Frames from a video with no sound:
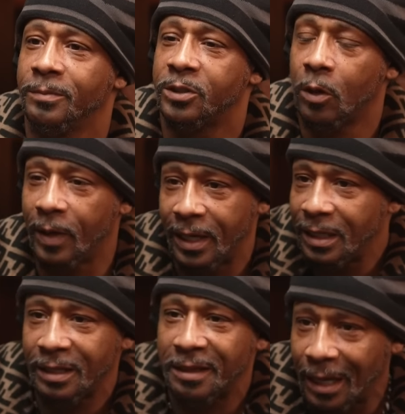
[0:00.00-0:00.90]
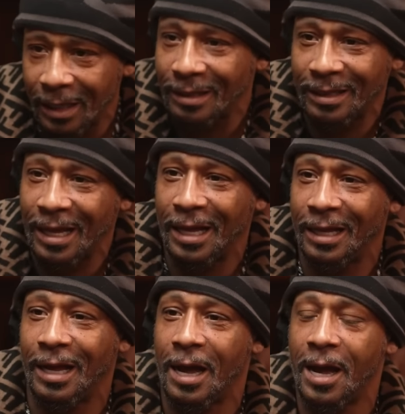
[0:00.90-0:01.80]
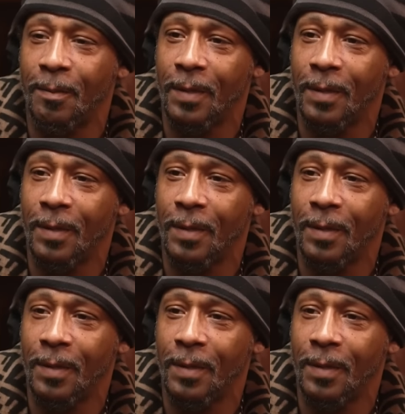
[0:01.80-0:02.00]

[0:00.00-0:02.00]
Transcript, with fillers: So anything that I,